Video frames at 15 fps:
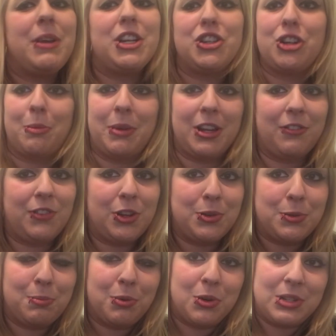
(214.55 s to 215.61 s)
Been to job
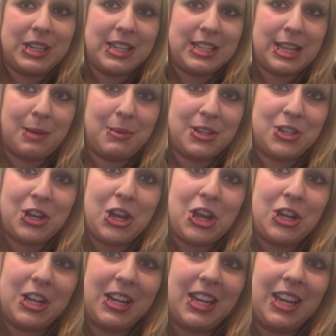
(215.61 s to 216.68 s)
interviews, processed them
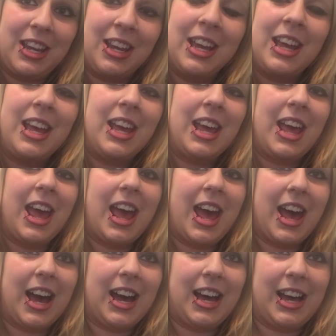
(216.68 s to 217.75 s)
internally.
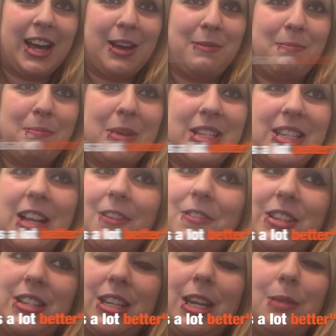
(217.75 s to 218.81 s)
My
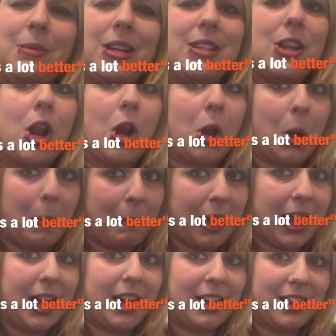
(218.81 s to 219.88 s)
self-esteem is a lot
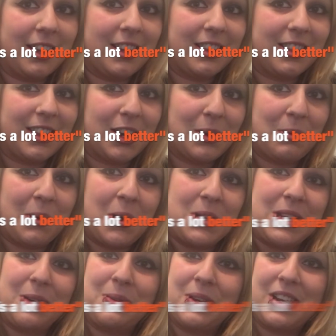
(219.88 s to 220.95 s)
better than it
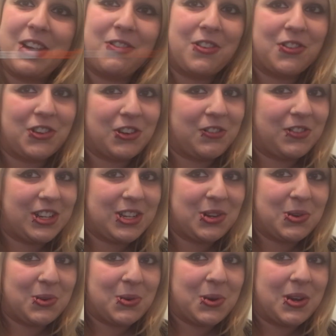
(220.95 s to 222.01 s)
was. I would never have done a
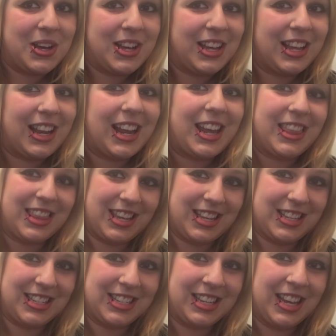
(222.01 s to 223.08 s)
video like
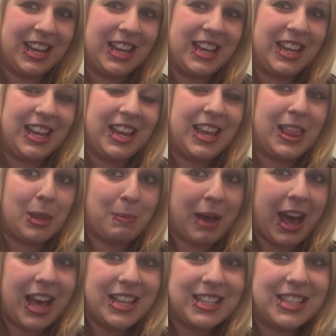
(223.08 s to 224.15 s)
this in the
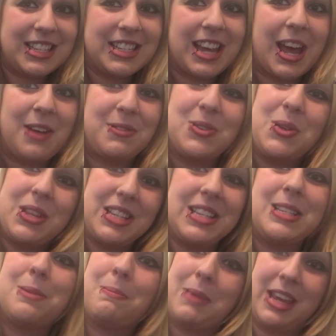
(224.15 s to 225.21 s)
past, so
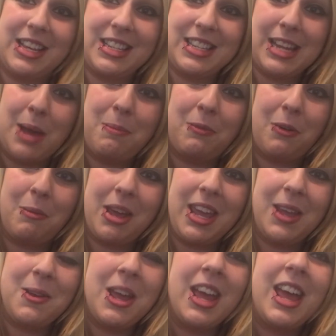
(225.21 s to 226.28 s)
this is a big step for
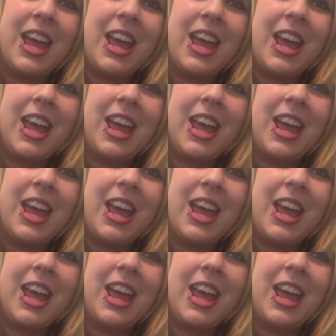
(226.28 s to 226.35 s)
me.